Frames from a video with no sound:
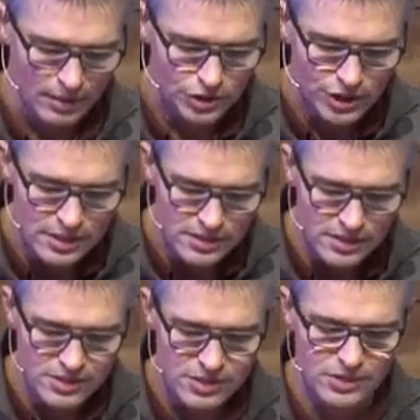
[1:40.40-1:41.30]

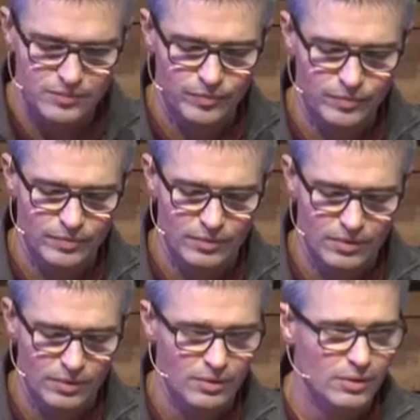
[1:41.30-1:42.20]
Jesus,
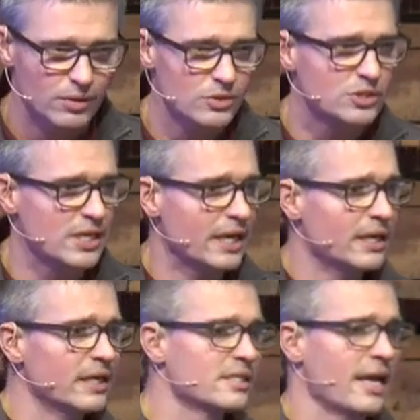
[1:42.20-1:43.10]
who set
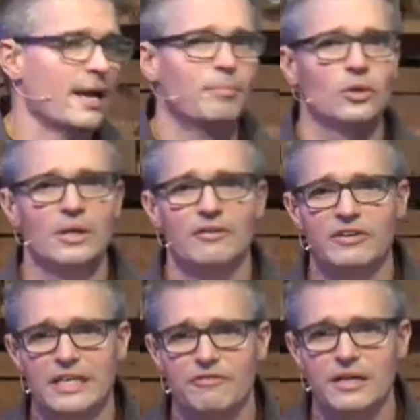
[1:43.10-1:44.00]
an example
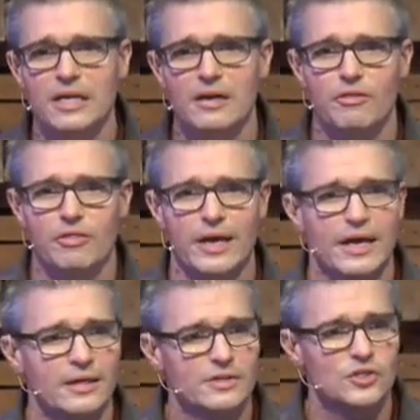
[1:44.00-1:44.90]
of giving
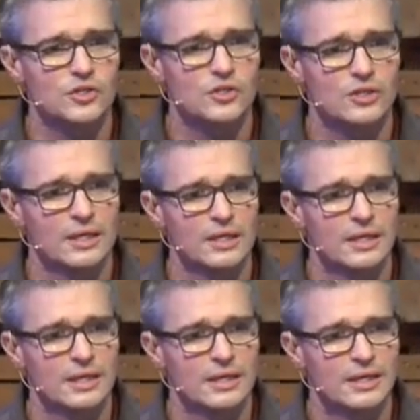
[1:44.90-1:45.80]
thanks
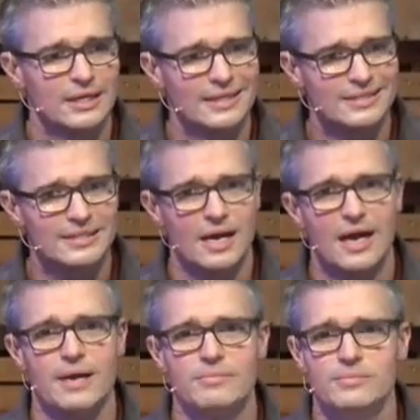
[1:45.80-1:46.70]
in
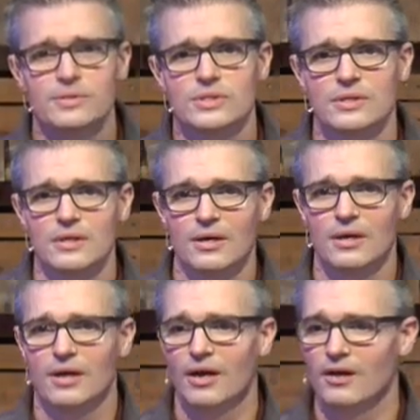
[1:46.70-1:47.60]
times
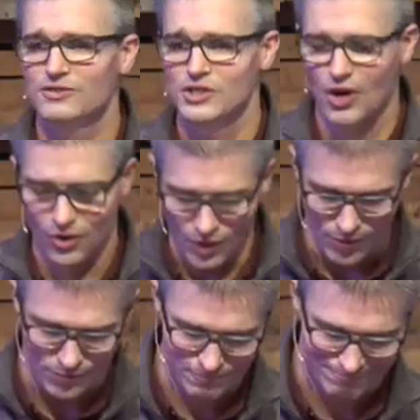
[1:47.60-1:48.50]
of sorrow.